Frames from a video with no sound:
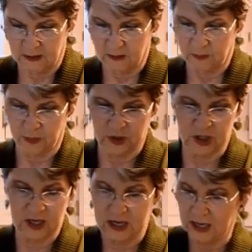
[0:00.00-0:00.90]
Push
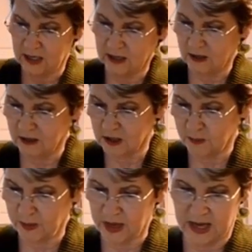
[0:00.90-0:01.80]
it into the
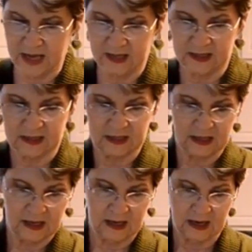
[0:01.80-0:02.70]
spikes,
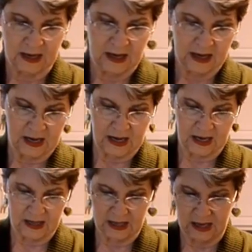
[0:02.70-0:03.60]

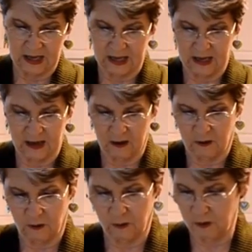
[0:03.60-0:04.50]
and then
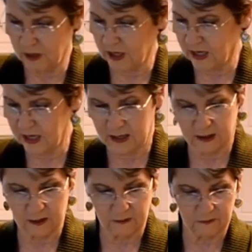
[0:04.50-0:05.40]
hold it
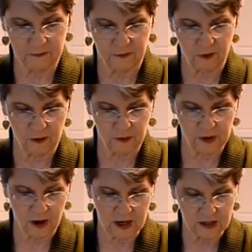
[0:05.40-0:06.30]
forward
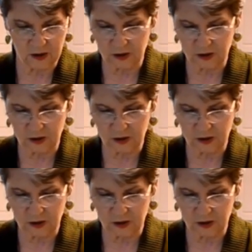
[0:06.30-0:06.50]
onto the